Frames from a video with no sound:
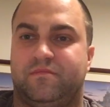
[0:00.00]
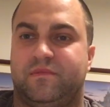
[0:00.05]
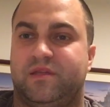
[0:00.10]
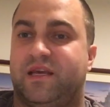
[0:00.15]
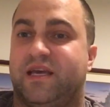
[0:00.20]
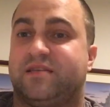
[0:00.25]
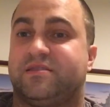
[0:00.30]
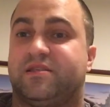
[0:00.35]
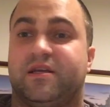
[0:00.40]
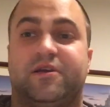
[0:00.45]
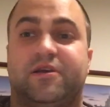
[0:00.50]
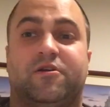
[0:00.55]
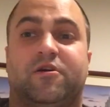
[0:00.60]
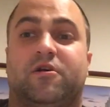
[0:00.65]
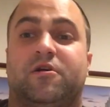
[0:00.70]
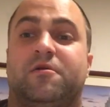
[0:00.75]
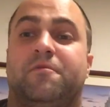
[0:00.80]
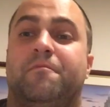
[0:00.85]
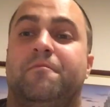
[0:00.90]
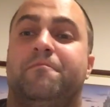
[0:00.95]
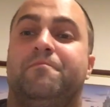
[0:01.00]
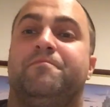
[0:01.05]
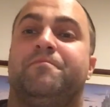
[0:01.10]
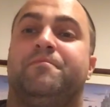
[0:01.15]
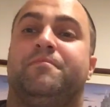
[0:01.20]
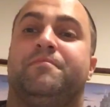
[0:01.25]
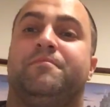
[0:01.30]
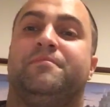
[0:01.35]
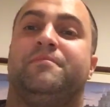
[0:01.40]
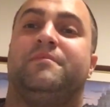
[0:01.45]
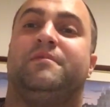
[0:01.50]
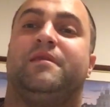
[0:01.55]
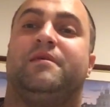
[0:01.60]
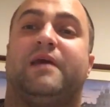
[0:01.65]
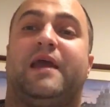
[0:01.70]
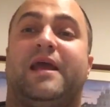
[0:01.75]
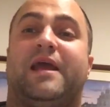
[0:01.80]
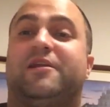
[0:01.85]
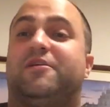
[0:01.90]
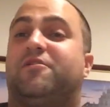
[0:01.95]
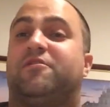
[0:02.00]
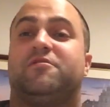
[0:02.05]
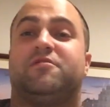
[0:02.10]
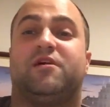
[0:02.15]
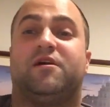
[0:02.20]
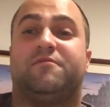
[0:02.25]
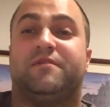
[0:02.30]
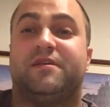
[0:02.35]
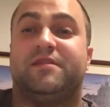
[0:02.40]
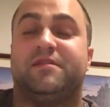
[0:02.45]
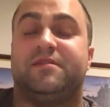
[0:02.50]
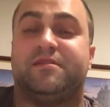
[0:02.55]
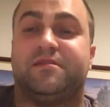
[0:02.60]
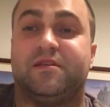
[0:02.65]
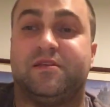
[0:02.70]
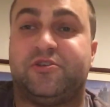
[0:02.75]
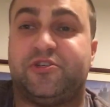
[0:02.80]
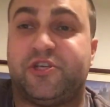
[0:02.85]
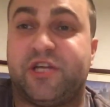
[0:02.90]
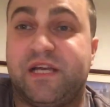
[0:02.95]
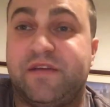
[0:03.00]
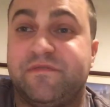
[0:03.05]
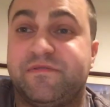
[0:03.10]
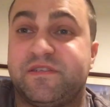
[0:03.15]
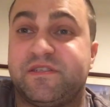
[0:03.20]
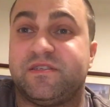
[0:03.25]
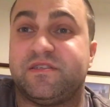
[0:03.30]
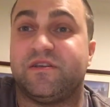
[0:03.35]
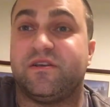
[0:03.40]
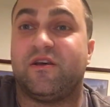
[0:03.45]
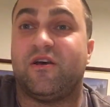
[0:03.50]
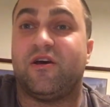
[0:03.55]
Yes, they are. Hate it or love it, the Chiefs